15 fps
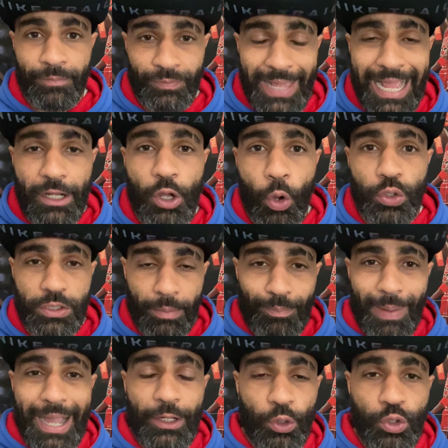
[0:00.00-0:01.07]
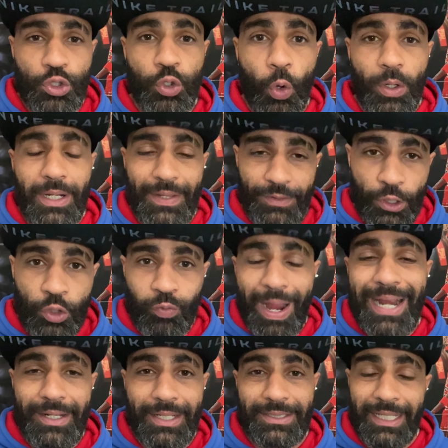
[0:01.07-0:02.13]
That goes to Michael Jordan and the
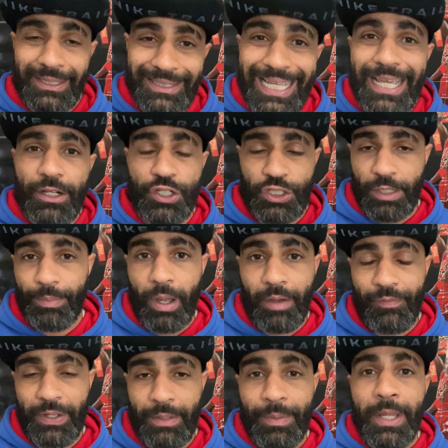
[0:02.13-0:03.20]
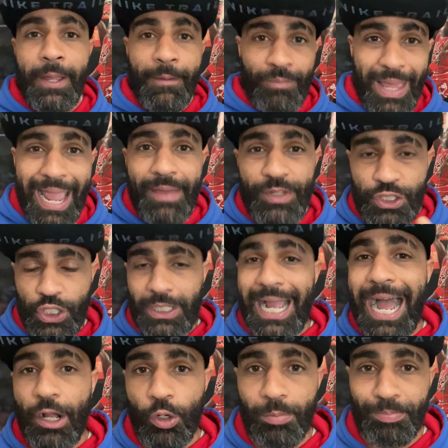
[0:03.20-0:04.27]
greatness, the leadership of him and the
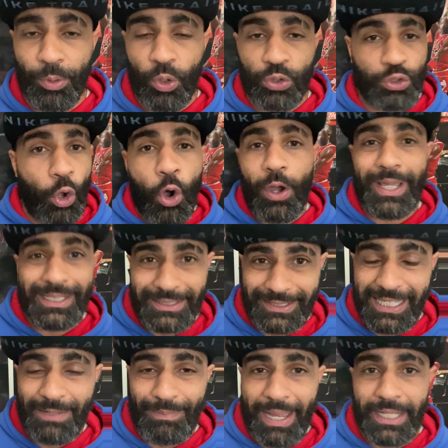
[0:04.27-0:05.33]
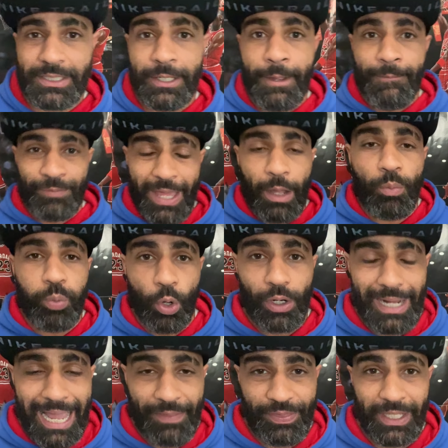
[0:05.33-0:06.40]
Chicago Bulls, all his teammates, their
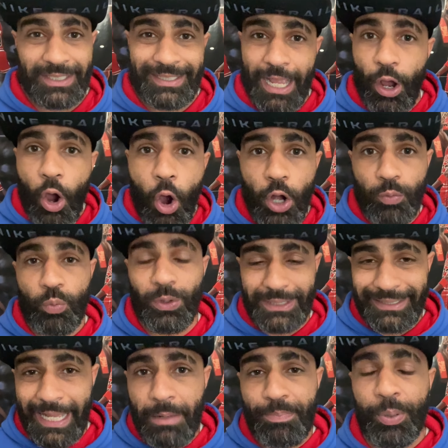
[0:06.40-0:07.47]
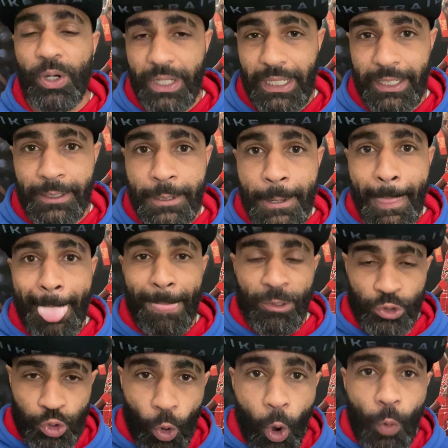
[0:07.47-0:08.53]
work ethics, their hard work that they put in
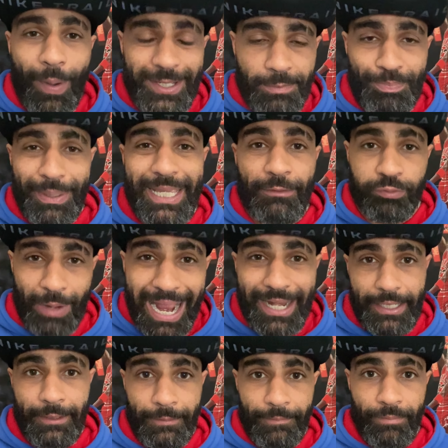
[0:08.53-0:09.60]
to always be ready.